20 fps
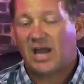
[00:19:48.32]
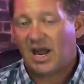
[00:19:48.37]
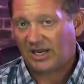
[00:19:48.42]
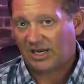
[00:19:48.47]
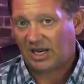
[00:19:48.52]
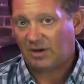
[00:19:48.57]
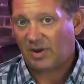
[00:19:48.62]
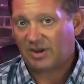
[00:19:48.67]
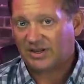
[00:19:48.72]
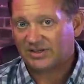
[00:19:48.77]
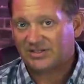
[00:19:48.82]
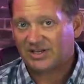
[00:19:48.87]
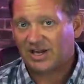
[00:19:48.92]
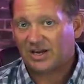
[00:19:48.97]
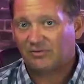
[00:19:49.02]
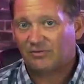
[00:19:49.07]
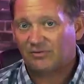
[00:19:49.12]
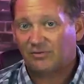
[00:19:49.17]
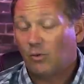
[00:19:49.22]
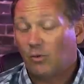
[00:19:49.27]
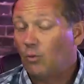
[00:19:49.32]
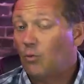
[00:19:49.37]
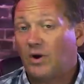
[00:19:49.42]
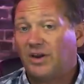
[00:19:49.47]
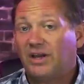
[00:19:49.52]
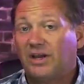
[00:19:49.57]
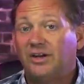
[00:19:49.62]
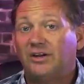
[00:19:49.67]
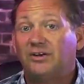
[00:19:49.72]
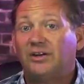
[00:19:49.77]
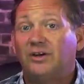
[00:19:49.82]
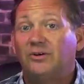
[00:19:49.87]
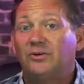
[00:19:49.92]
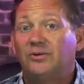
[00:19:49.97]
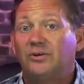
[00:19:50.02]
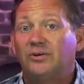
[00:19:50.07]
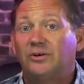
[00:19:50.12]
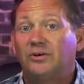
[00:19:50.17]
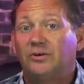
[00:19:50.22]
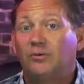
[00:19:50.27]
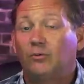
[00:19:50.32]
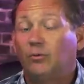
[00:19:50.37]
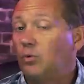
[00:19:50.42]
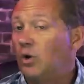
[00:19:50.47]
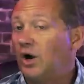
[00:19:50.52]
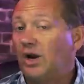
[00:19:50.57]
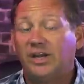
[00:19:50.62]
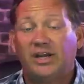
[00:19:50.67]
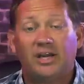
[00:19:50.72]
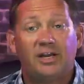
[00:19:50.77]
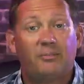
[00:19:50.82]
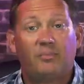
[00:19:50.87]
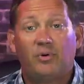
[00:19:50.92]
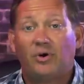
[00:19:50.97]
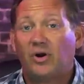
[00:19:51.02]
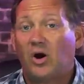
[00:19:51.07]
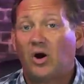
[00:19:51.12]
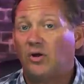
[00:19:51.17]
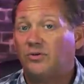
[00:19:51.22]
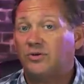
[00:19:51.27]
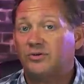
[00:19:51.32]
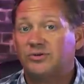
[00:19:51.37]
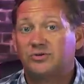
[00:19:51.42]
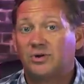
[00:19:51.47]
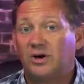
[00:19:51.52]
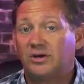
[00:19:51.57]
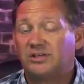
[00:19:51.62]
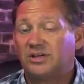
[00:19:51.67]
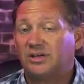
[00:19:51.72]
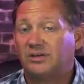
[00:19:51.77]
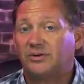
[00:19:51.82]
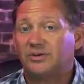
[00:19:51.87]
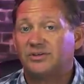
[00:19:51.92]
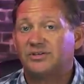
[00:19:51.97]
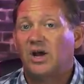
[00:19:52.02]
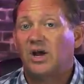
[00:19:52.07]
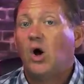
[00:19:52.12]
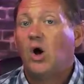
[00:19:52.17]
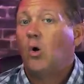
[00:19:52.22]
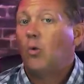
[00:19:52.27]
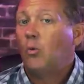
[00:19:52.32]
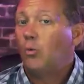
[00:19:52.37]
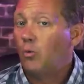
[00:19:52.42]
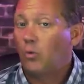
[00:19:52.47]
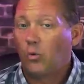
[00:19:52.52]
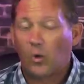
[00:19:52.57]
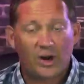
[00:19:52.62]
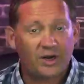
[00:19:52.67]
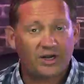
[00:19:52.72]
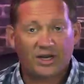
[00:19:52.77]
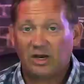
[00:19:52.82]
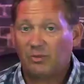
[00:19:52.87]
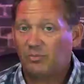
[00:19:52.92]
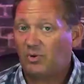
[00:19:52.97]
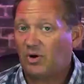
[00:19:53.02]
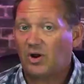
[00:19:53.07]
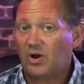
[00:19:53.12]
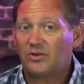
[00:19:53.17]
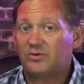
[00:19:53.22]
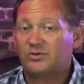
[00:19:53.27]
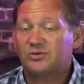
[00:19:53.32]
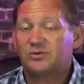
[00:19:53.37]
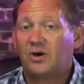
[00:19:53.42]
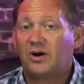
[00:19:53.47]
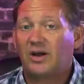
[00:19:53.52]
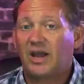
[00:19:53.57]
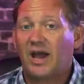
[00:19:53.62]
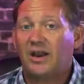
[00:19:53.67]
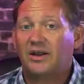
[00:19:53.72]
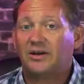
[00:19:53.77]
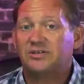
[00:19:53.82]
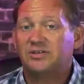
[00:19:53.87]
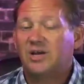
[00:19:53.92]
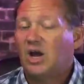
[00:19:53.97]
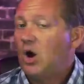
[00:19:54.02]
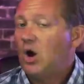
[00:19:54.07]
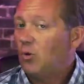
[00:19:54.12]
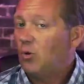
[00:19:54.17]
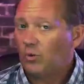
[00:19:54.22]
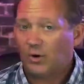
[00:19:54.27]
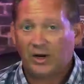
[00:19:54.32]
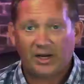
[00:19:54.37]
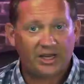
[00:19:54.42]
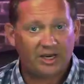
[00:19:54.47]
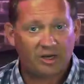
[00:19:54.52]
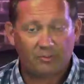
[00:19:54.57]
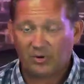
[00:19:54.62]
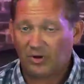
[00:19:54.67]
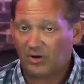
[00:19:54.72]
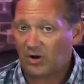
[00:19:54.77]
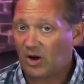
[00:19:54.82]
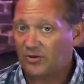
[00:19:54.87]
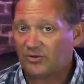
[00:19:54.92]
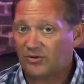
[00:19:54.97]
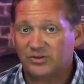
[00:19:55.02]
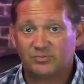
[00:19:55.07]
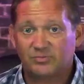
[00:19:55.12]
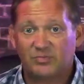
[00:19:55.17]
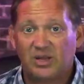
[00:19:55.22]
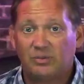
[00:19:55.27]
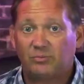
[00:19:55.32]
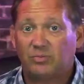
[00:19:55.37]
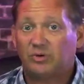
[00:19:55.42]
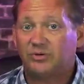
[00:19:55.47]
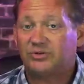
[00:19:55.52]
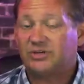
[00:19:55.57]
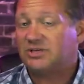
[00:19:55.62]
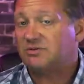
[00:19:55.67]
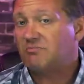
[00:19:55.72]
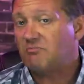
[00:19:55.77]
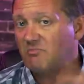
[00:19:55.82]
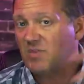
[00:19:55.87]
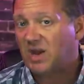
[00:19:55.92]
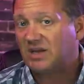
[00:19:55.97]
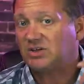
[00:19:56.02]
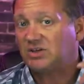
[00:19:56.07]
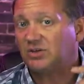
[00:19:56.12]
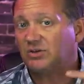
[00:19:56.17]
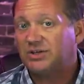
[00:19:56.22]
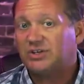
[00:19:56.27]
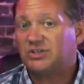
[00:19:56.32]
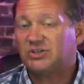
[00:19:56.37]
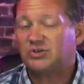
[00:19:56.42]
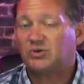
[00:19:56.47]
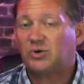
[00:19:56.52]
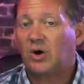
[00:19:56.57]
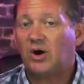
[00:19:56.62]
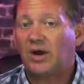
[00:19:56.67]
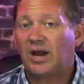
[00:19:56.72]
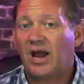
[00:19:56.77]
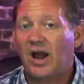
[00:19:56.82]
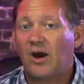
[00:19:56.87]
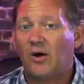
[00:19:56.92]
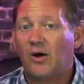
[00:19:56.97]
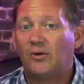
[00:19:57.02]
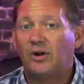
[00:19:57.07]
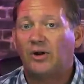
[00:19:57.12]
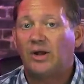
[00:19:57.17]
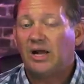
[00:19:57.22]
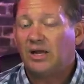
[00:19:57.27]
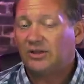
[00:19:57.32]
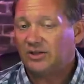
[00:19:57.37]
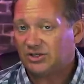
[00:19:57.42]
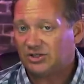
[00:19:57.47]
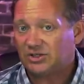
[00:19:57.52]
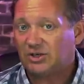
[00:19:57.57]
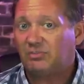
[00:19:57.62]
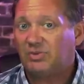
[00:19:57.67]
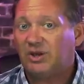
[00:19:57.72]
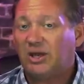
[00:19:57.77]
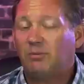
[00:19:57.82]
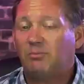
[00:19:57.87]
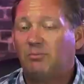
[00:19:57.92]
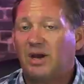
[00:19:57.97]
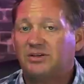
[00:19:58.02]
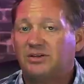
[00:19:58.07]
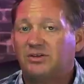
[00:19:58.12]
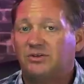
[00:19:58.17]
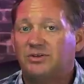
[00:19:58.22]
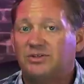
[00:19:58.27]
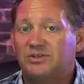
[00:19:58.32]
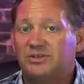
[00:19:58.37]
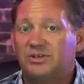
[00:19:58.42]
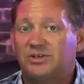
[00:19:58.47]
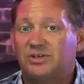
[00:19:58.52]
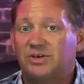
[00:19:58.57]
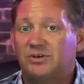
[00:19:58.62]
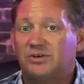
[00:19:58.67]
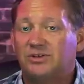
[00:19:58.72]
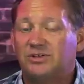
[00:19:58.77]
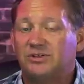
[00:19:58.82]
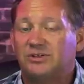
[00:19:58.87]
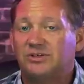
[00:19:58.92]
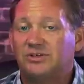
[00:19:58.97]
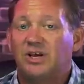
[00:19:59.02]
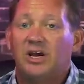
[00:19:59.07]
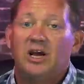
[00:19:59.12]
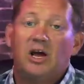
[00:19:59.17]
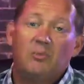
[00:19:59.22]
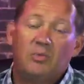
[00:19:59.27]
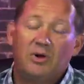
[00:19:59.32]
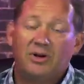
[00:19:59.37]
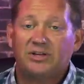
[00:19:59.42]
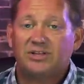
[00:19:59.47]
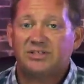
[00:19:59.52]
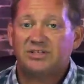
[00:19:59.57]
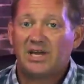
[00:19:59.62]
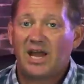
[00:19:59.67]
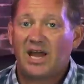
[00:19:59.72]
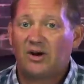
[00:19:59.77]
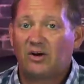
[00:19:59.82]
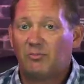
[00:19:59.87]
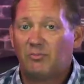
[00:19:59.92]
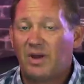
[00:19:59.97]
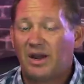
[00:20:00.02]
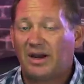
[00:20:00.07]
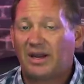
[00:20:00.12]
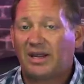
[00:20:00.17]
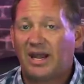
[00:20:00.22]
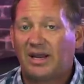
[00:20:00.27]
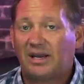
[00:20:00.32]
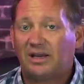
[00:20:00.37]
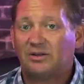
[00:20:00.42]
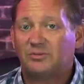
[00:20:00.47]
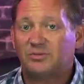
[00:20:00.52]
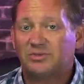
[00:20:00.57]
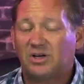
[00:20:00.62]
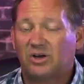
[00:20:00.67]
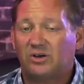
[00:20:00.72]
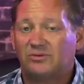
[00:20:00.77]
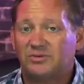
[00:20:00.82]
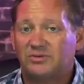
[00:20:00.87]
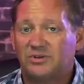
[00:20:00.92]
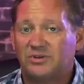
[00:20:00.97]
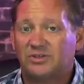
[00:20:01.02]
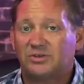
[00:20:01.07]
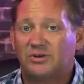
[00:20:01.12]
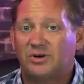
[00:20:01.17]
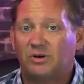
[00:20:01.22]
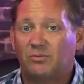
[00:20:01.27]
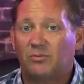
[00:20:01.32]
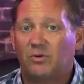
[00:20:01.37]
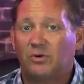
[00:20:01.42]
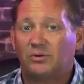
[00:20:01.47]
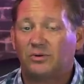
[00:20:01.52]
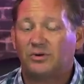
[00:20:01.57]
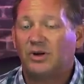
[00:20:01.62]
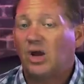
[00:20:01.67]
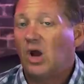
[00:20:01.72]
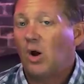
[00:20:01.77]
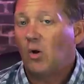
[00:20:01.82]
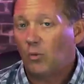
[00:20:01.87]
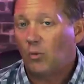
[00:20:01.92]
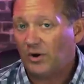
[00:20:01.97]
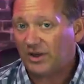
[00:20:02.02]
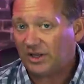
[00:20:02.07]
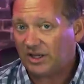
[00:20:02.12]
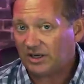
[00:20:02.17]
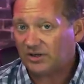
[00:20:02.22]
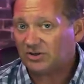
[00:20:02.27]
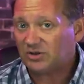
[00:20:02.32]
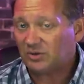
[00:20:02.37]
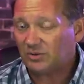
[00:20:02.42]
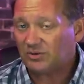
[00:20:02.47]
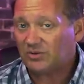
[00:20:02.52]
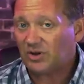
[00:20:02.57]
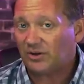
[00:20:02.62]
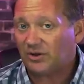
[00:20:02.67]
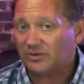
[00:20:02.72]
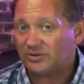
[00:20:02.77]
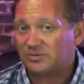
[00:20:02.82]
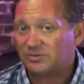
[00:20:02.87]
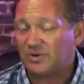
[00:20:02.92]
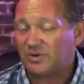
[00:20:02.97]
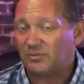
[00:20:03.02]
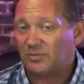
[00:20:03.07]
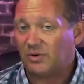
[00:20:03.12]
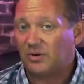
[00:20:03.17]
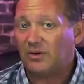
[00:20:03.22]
So how are you going to make it safe? What are you going to do? Where are you going to put all those drug dealers? Where are you going to put all those drug addicts? Where are you going to put all those people just mentally strung out that should be in mental institutions, but instead are medicating themselves in the street of Portland? What are you going to do with all those